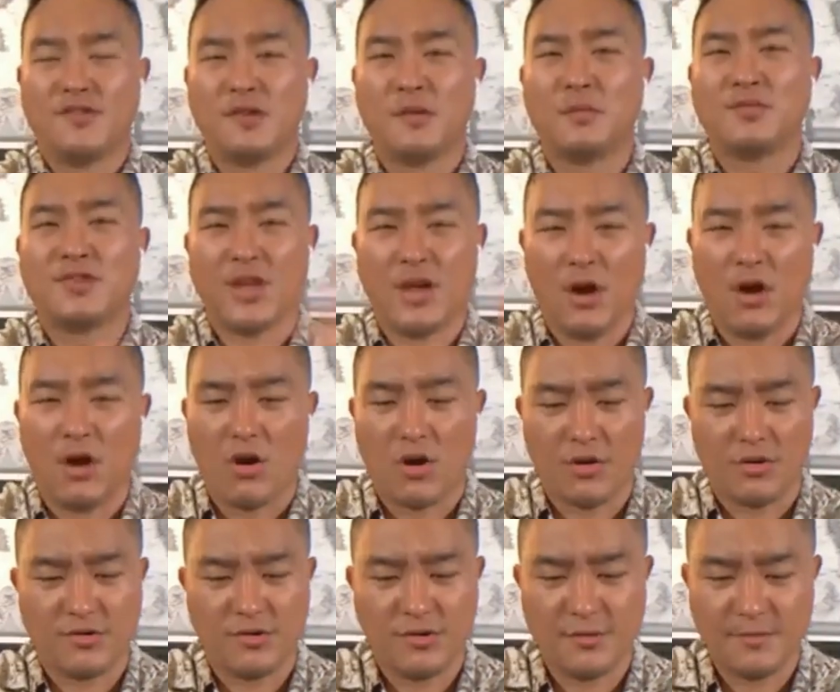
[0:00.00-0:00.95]
Someone say
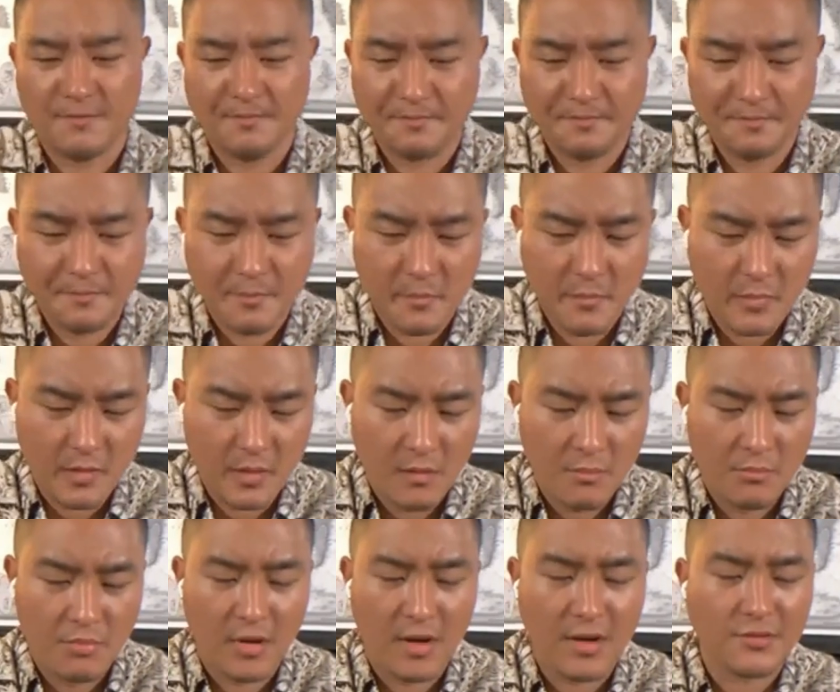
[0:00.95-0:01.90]
arts.
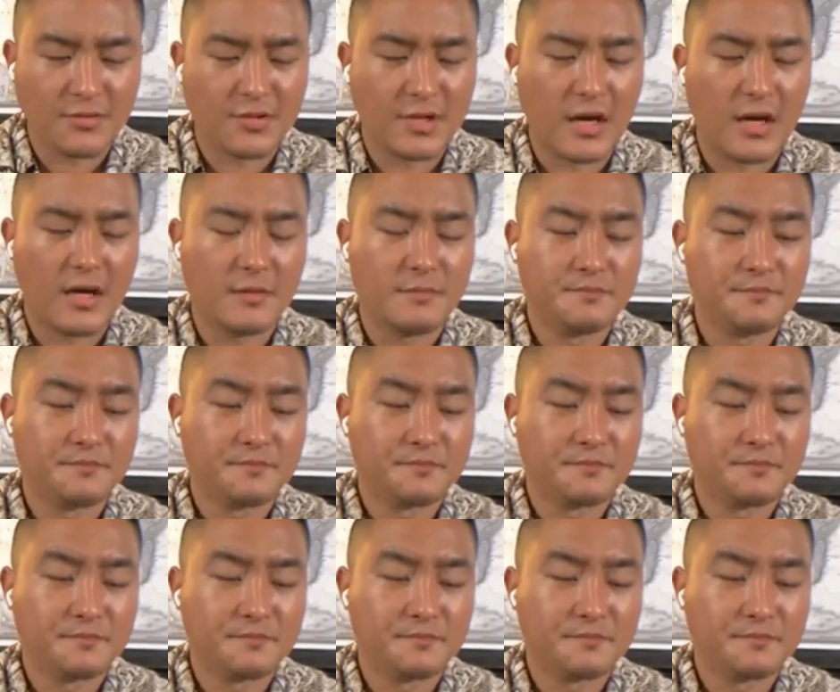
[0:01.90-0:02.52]
Praise God.